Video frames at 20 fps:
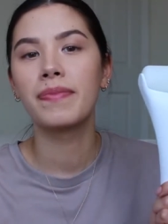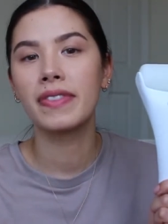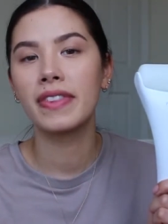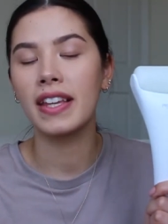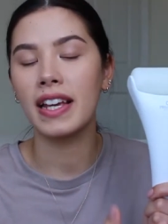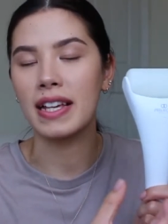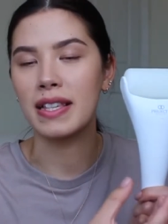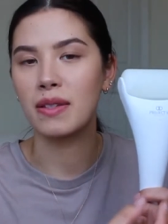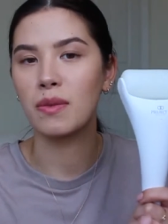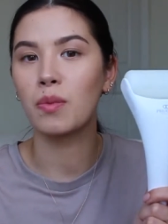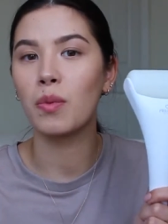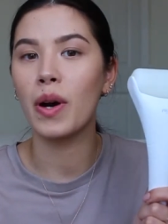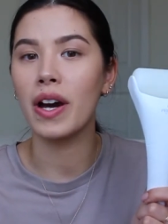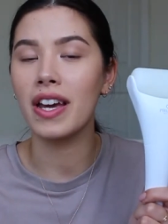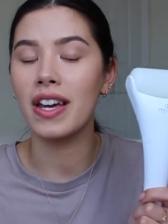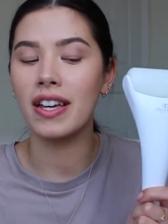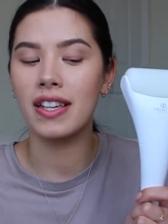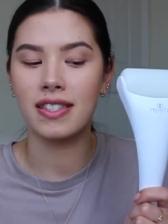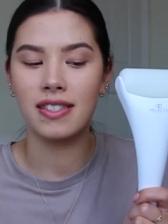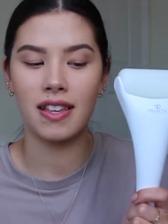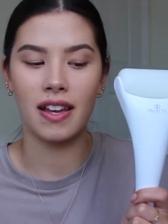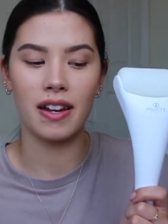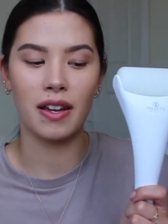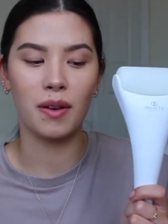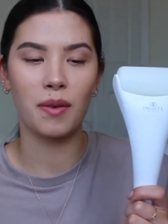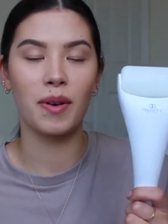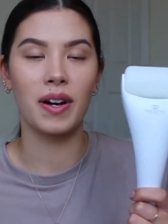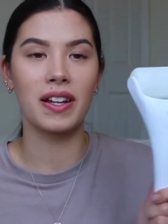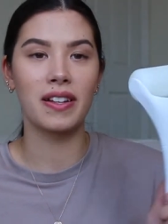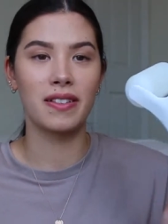nice white
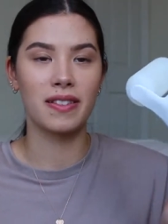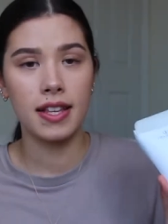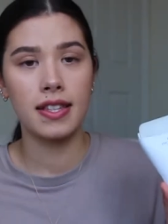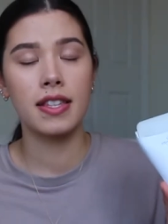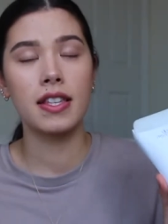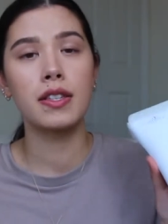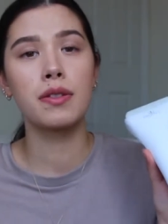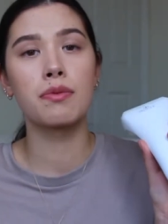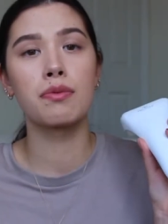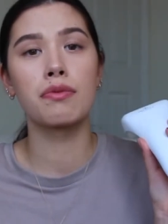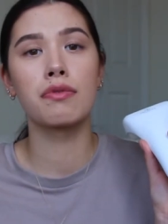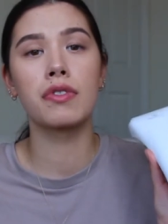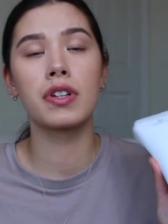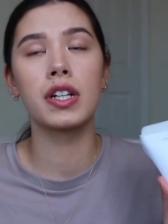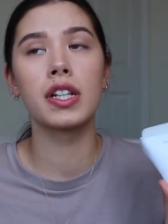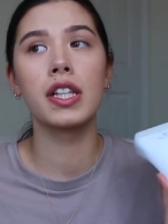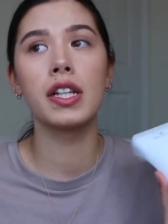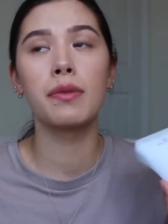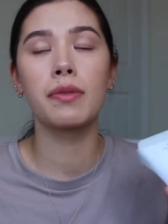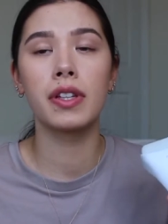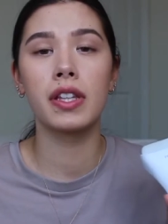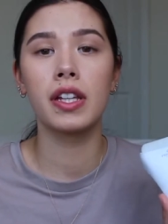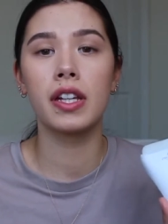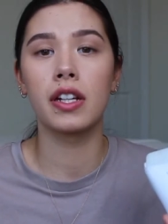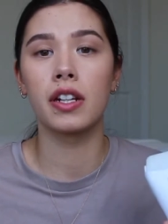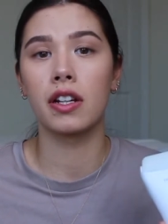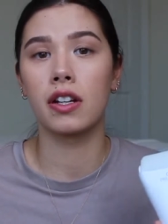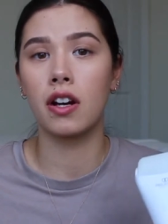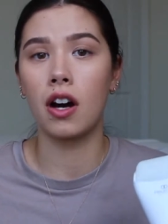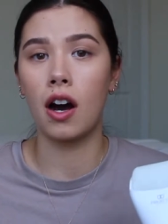aesthetic one. This is really, really
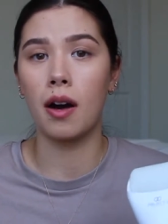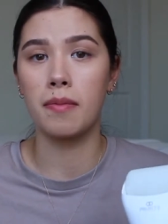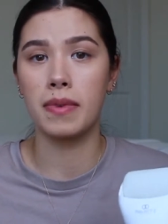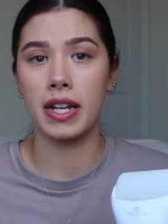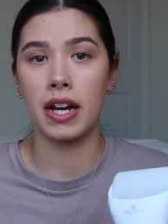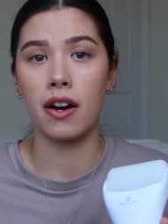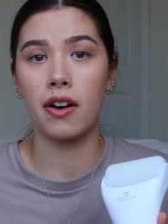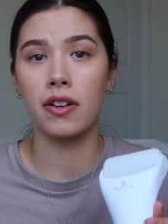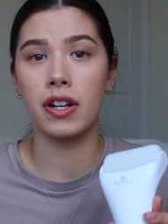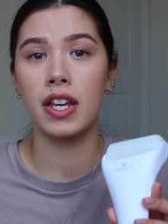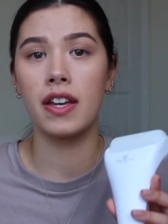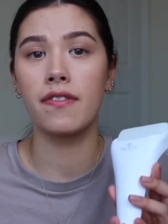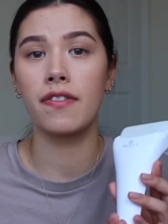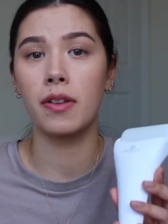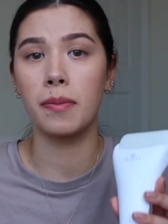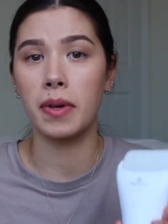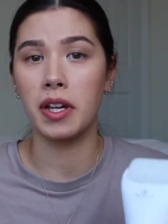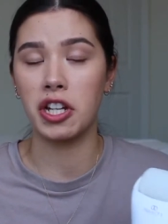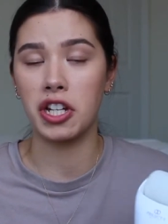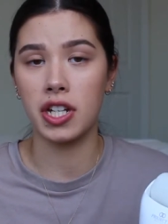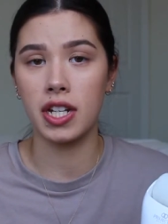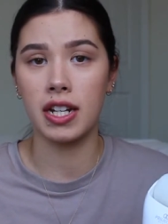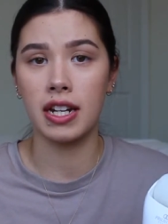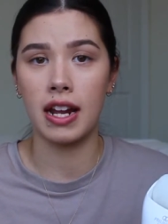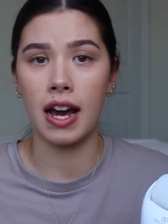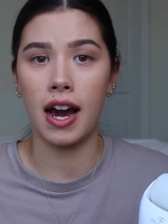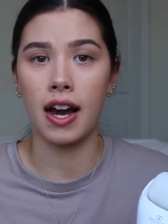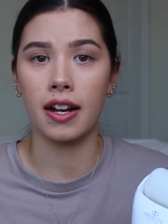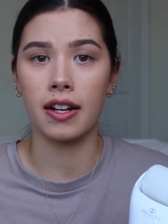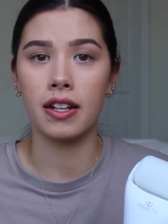gonna calm down inflammation
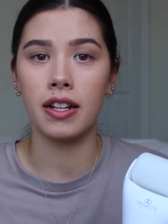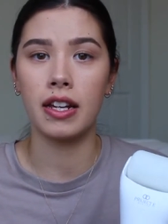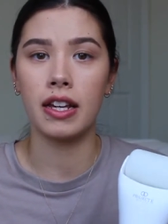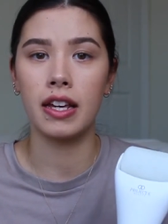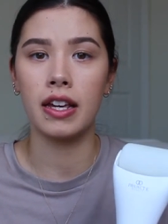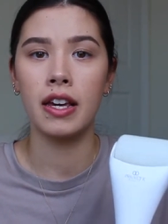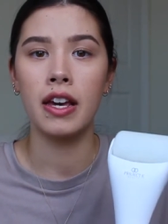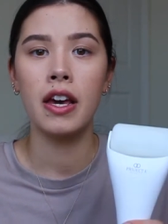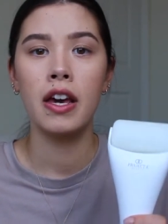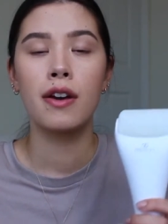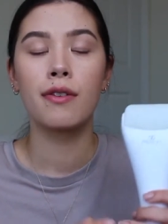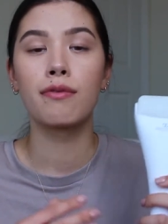and acne,